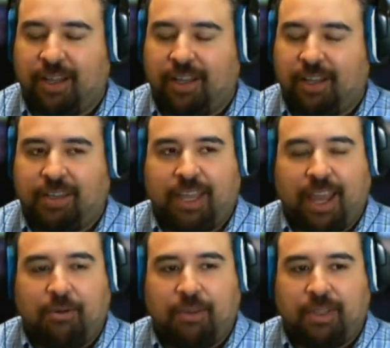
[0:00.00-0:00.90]
Let's
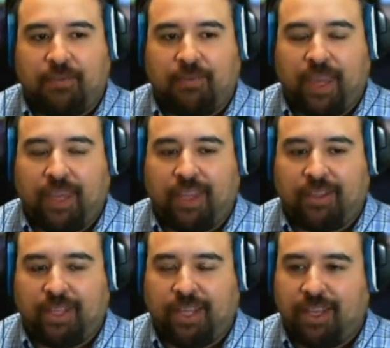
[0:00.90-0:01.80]
see. I was in
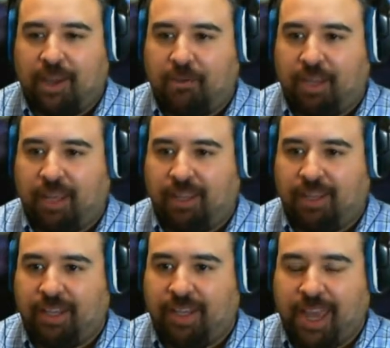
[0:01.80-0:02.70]
Vegas and I was
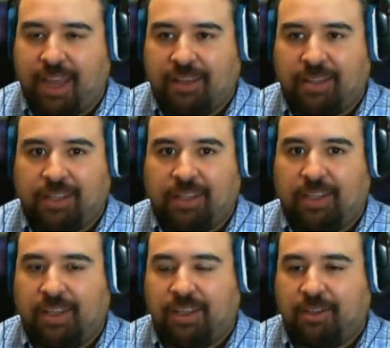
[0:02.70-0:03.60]
hailing a
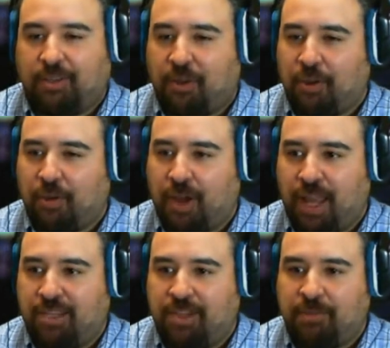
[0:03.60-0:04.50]
taxi.
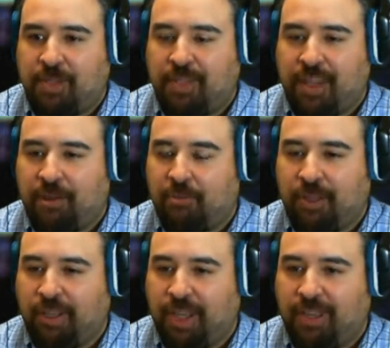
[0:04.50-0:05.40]
So I jumped in,
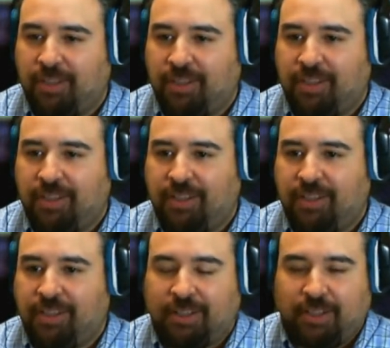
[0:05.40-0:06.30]
not
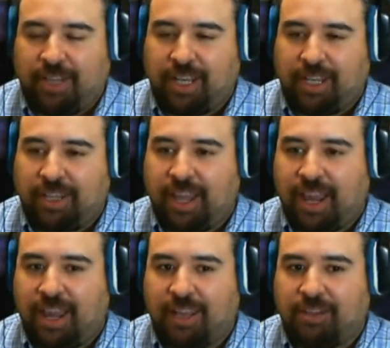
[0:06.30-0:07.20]
realizing, looking at the
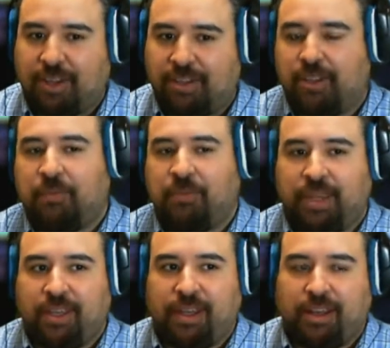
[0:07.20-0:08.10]
guy. So I
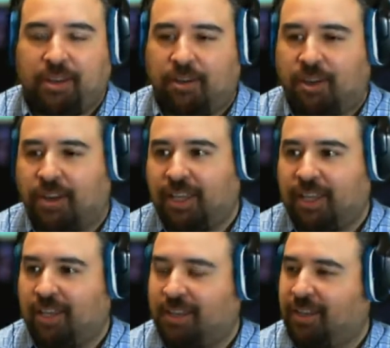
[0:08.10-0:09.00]
jump in, I start
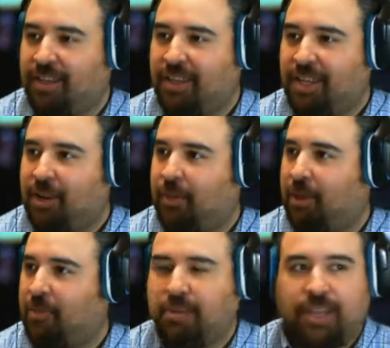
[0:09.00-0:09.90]
talking, and I'm
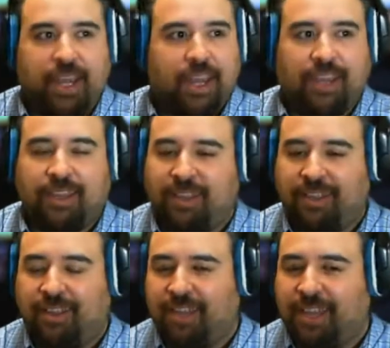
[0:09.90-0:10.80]
like, where's the guy?
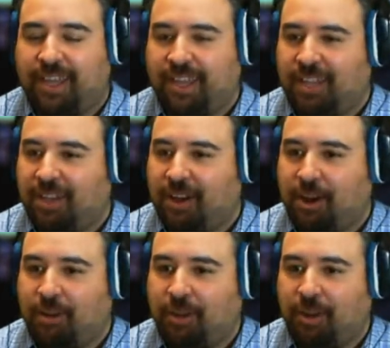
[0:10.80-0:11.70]
And then the
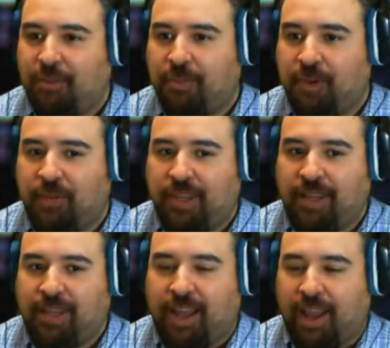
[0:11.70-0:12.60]
car starts
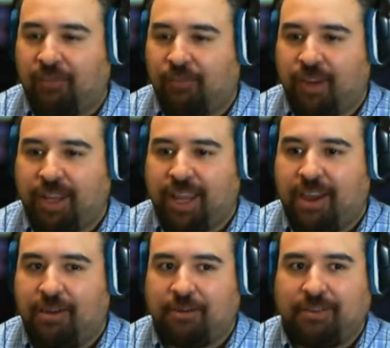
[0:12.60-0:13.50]
moving. I freak
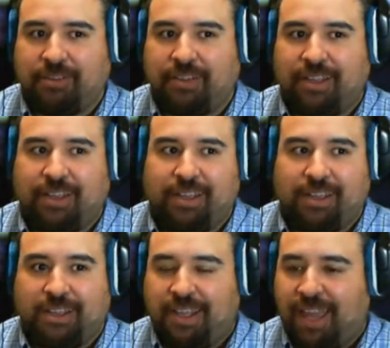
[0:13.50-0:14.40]
out.
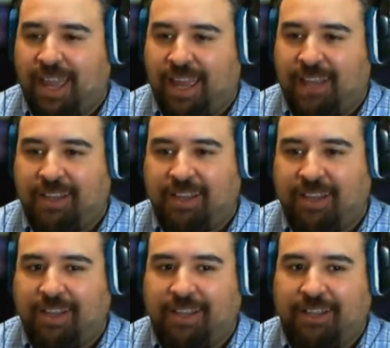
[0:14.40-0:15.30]
And
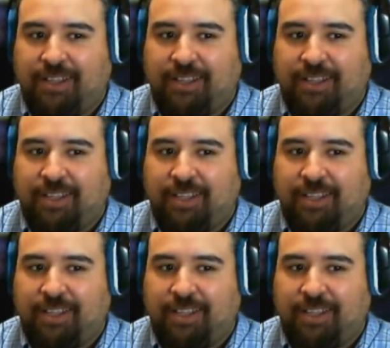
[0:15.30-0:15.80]
it